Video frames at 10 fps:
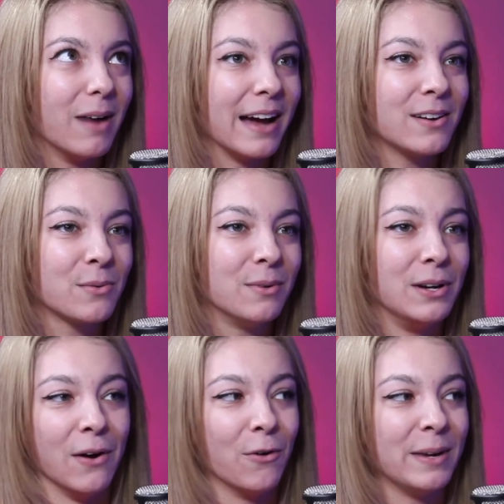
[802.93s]
I don't
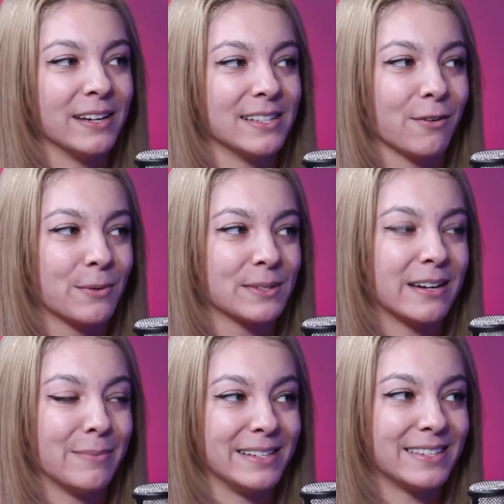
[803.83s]
know, because everyone's
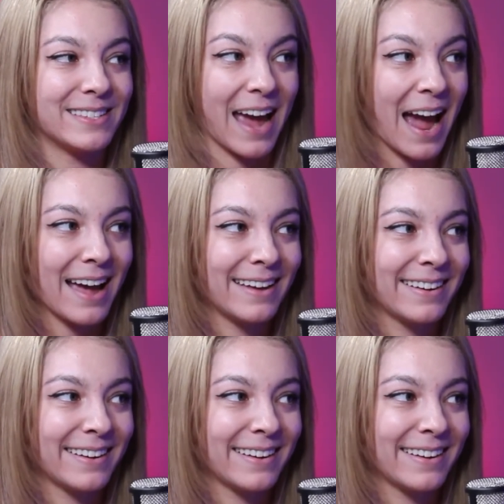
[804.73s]
going to be sad.